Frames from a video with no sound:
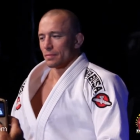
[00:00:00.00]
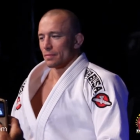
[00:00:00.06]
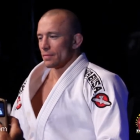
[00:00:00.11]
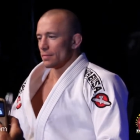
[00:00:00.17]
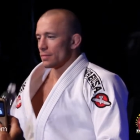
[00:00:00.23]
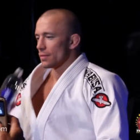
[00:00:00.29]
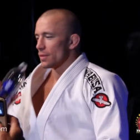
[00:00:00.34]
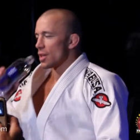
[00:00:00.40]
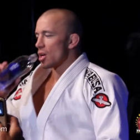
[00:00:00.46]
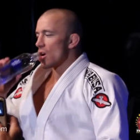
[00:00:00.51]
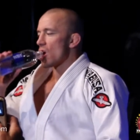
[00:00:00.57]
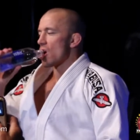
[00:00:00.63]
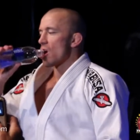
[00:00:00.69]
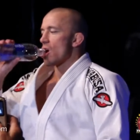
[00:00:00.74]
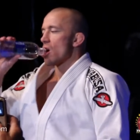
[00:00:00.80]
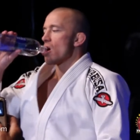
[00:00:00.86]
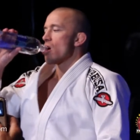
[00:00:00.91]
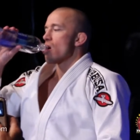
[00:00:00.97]
You mentioned
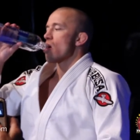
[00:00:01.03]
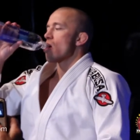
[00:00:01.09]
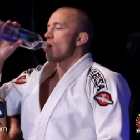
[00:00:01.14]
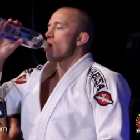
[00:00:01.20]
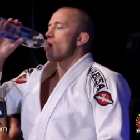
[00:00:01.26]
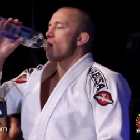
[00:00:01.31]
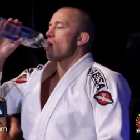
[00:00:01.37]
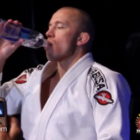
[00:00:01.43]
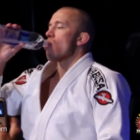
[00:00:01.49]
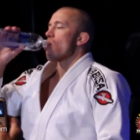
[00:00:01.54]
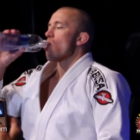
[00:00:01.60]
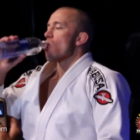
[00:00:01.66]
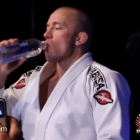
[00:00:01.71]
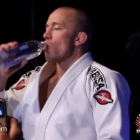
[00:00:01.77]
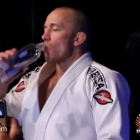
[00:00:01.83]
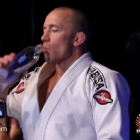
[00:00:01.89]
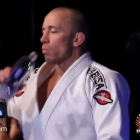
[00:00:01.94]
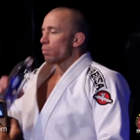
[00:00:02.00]
uh, you're not a fan of
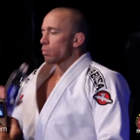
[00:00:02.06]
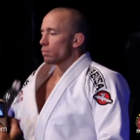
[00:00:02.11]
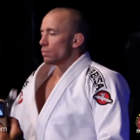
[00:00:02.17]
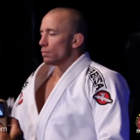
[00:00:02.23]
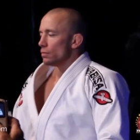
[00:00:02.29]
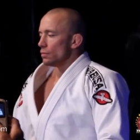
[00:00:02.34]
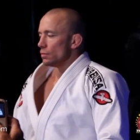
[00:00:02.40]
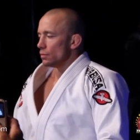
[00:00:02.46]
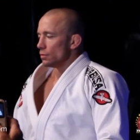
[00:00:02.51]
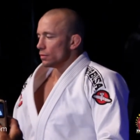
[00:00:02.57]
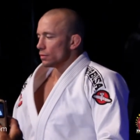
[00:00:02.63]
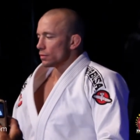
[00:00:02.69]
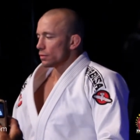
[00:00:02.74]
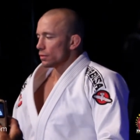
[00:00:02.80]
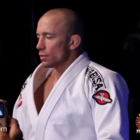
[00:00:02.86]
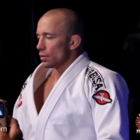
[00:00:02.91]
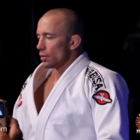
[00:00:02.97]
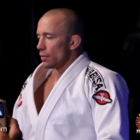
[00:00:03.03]
like rule limits
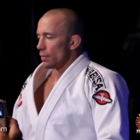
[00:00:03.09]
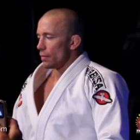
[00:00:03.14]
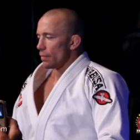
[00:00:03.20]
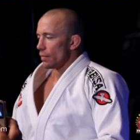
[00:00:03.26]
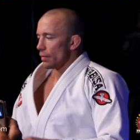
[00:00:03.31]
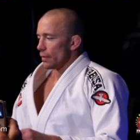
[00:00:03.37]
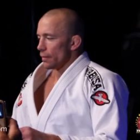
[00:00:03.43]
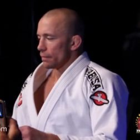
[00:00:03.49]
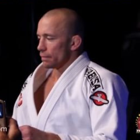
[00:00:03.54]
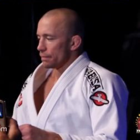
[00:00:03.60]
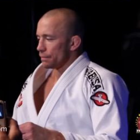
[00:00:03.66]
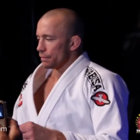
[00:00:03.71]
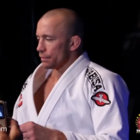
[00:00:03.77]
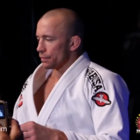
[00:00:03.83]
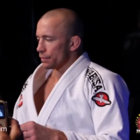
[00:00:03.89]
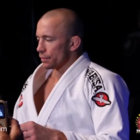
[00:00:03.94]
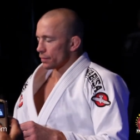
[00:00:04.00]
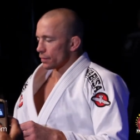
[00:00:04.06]
and, and stuff like that. Are there any
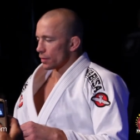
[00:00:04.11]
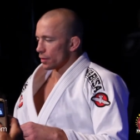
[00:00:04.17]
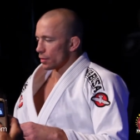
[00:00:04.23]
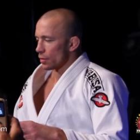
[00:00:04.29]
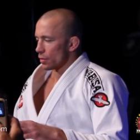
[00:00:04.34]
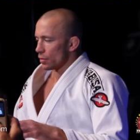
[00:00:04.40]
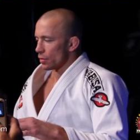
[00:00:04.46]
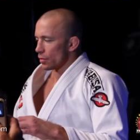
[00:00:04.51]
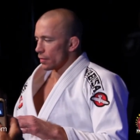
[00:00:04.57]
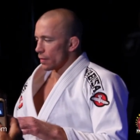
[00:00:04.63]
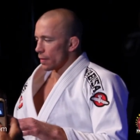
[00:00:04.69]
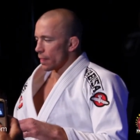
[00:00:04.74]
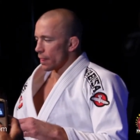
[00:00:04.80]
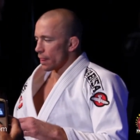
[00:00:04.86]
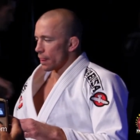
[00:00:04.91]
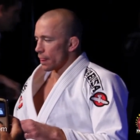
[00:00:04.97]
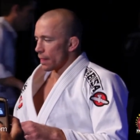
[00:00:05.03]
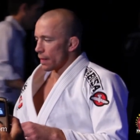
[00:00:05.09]
other rules about the
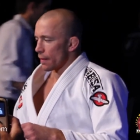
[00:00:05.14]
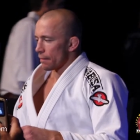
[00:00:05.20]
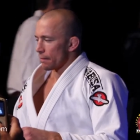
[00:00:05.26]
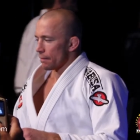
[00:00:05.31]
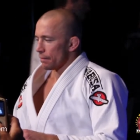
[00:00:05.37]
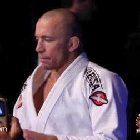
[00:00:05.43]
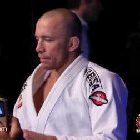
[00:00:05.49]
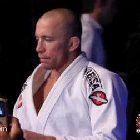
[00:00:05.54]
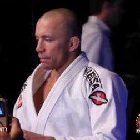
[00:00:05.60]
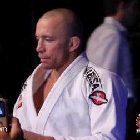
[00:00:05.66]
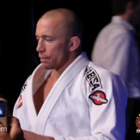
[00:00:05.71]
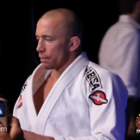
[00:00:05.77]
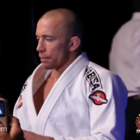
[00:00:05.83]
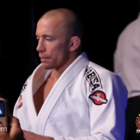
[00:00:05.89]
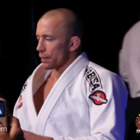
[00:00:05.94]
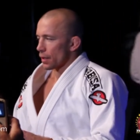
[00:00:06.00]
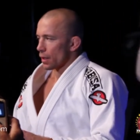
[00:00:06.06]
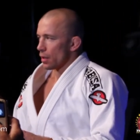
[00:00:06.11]
early days that you'd like to see
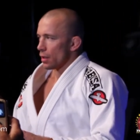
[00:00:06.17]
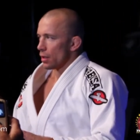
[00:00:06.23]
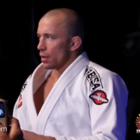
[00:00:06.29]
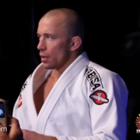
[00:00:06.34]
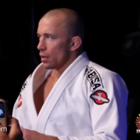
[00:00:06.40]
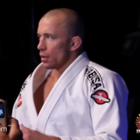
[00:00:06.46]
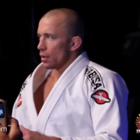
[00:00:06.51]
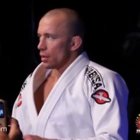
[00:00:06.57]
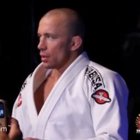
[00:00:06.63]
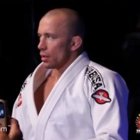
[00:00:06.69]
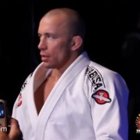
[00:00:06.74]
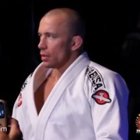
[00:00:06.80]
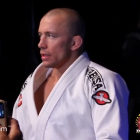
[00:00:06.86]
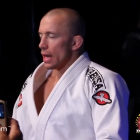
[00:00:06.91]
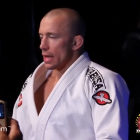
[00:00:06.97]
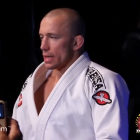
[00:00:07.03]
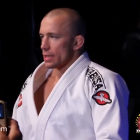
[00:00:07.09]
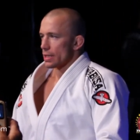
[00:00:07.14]
implemented today?
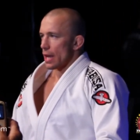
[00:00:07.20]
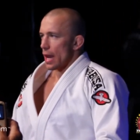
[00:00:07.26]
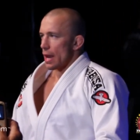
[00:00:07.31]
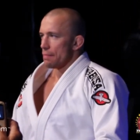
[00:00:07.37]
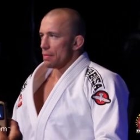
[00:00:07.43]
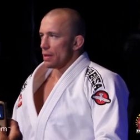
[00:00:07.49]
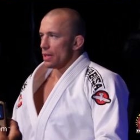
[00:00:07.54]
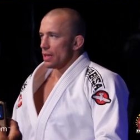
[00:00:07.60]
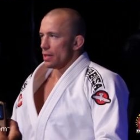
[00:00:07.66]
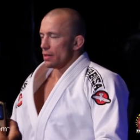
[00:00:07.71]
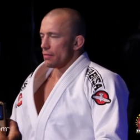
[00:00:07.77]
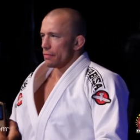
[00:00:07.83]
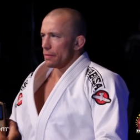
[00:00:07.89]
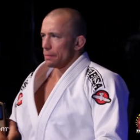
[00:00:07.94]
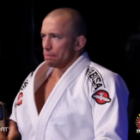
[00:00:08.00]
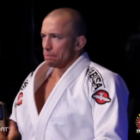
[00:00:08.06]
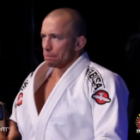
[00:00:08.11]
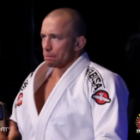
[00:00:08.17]
Yes, I believe
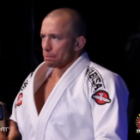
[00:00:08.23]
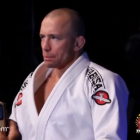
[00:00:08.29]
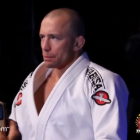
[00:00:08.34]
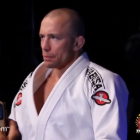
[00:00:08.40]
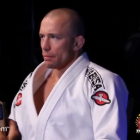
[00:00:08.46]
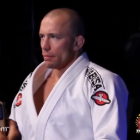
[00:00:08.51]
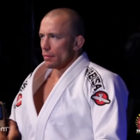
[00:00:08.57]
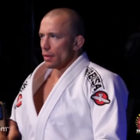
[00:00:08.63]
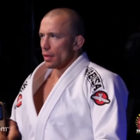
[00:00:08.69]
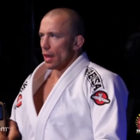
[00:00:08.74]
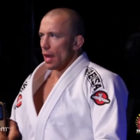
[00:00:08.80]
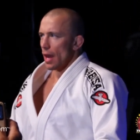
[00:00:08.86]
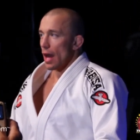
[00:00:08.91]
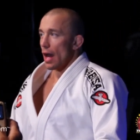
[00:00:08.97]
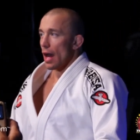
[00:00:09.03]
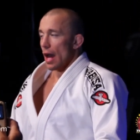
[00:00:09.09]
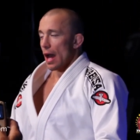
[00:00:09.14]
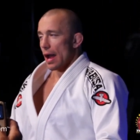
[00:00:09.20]

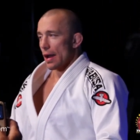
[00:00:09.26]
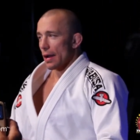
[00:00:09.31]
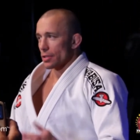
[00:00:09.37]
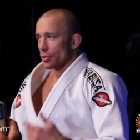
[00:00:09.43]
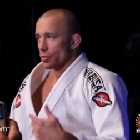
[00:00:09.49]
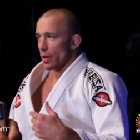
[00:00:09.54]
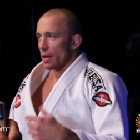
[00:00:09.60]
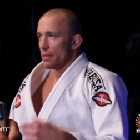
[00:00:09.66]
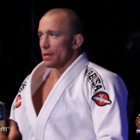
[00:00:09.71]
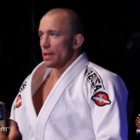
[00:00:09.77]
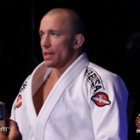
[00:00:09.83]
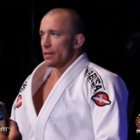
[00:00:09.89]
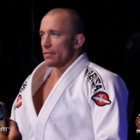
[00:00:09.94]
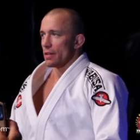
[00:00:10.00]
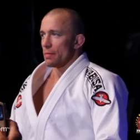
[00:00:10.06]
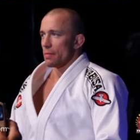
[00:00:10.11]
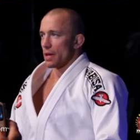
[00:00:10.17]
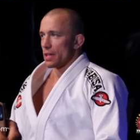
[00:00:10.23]
that's why I believe
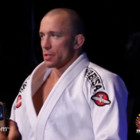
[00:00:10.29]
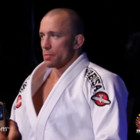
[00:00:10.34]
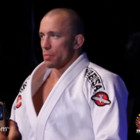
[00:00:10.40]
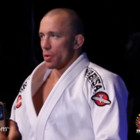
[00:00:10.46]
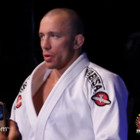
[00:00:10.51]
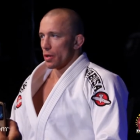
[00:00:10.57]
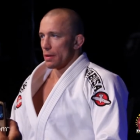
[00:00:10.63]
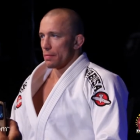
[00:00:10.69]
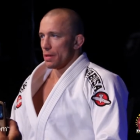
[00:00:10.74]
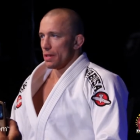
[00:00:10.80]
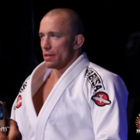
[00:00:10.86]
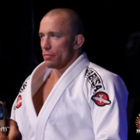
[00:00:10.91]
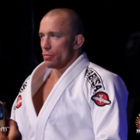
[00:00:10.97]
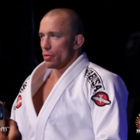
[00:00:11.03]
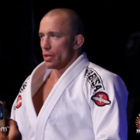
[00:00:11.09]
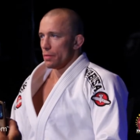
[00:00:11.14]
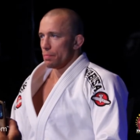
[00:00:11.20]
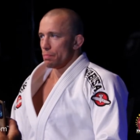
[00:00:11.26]
in my sport. I believe
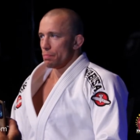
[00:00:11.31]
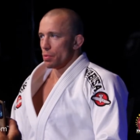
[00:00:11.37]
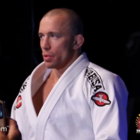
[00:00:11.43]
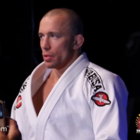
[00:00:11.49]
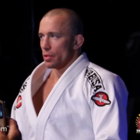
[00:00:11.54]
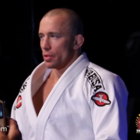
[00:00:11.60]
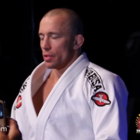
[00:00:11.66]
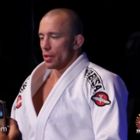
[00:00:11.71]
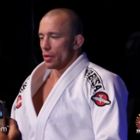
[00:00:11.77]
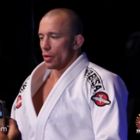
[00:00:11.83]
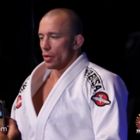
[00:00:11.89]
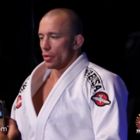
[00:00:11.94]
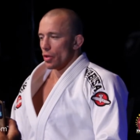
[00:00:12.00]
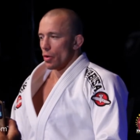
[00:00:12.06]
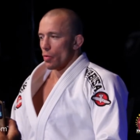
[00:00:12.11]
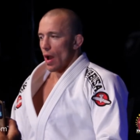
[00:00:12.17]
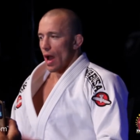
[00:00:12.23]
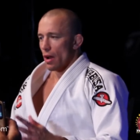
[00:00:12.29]
we put the,
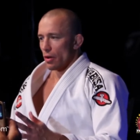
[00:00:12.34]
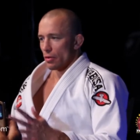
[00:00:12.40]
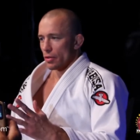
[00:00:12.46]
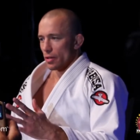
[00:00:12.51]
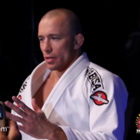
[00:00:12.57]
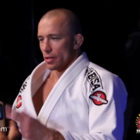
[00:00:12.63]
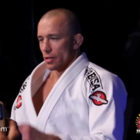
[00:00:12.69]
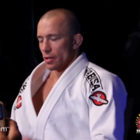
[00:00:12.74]
the round